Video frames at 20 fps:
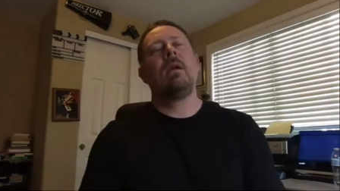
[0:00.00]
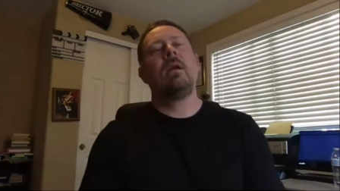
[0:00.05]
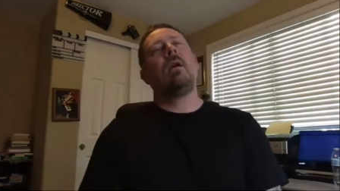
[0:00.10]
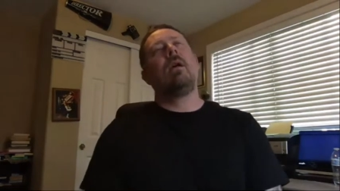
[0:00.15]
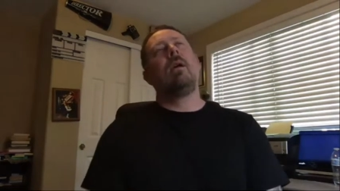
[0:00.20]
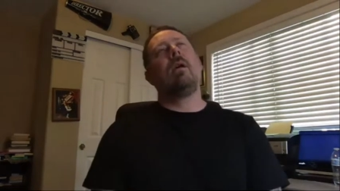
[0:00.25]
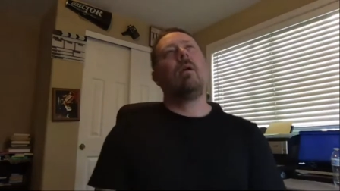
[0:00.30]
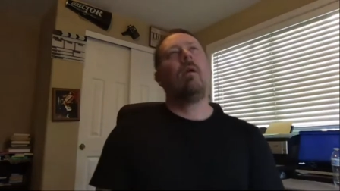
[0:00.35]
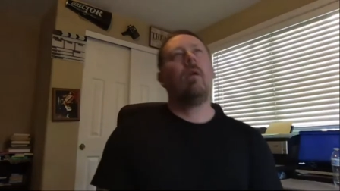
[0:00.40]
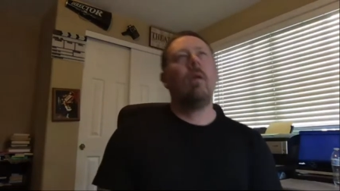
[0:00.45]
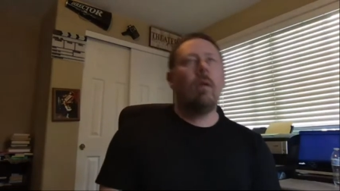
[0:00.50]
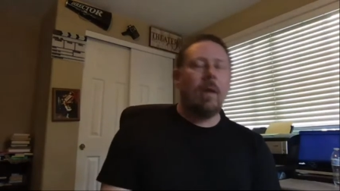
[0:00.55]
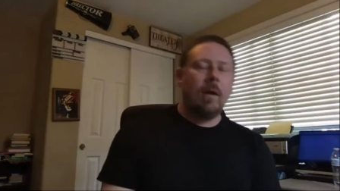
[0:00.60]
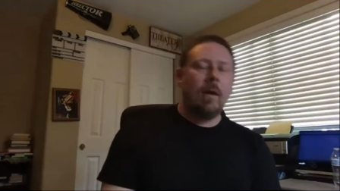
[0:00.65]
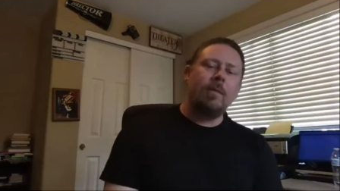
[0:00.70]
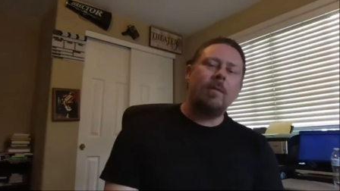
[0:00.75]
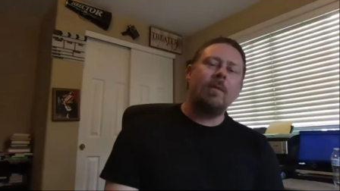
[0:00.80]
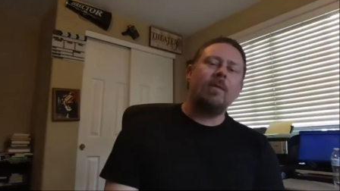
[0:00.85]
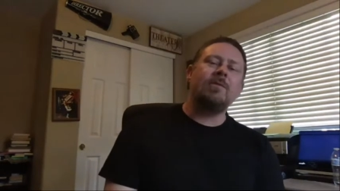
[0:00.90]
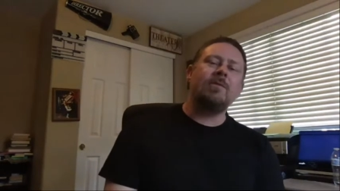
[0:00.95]
oh, it
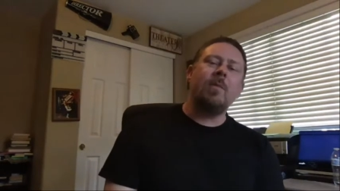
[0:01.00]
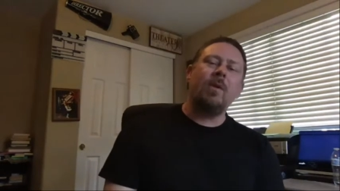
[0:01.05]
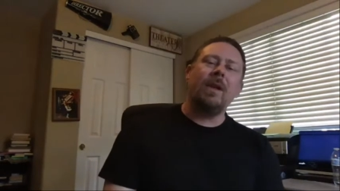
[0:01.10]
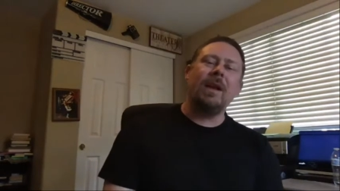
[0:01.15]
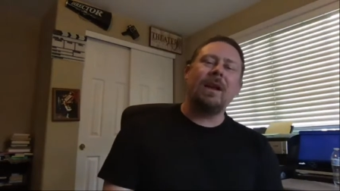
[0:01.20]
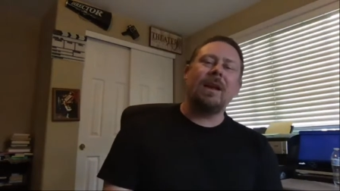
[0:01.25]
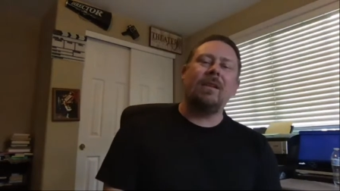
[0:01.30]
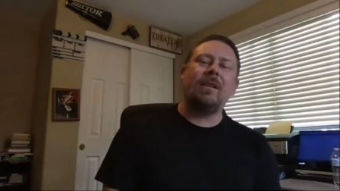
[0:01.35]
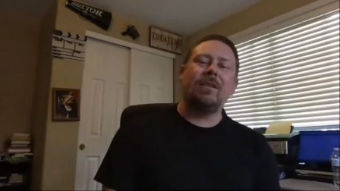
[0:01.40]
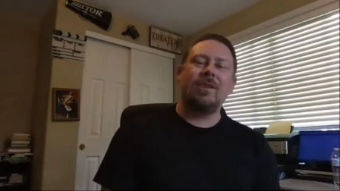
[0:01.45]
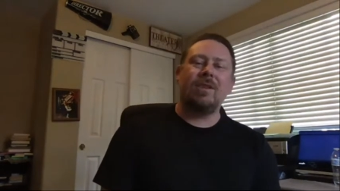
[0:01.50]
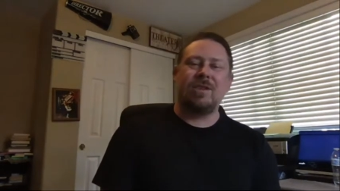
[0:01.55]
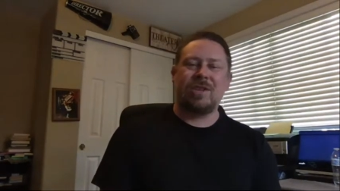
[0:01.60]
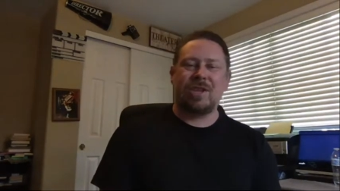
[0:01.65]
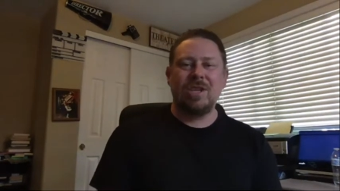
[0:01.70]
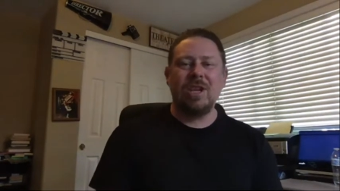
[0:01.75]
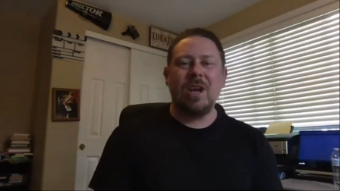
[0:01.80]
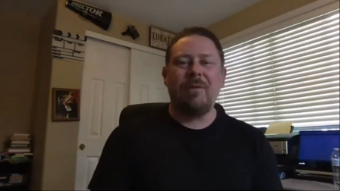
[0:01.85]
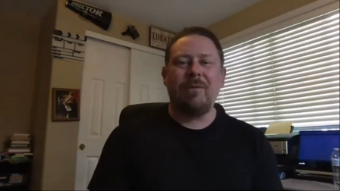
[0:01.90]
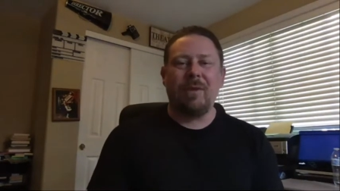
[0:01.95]
was more like a
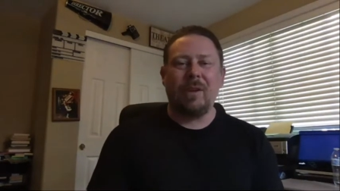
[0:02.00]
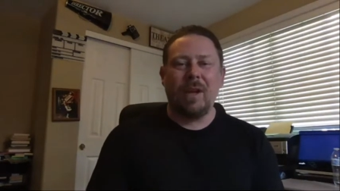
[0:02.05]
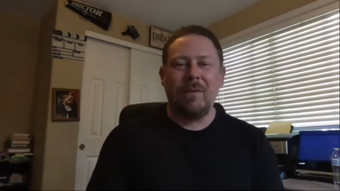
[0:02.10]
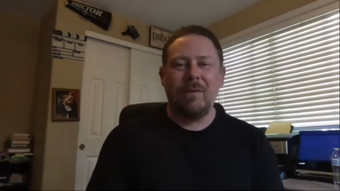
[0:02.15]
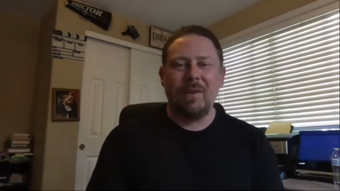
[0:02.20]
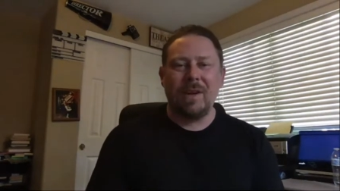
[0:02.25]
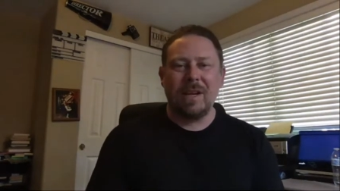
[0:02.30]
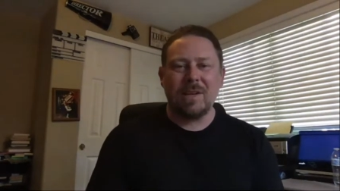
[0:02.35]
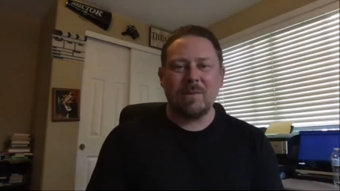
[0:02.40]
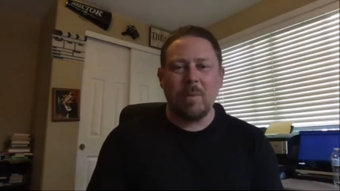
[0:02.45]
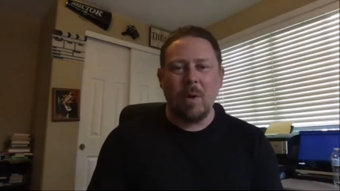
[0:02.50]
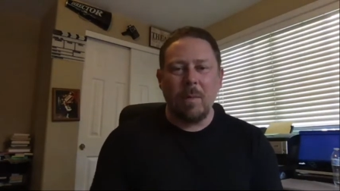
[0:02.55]
snuffleupagus moment.